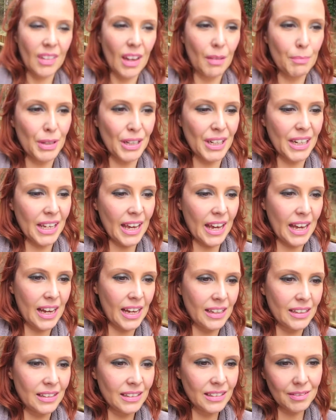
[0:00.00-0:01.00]
I'm gonna get
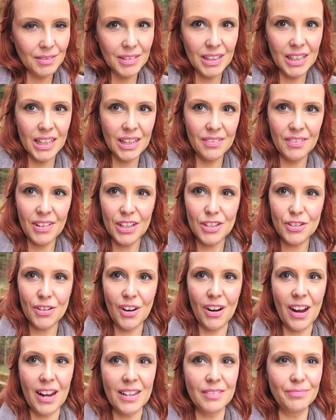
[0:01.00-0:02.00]
in, I'm gonna give it a
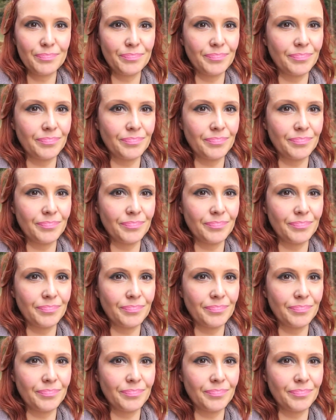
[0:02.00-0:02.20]
try.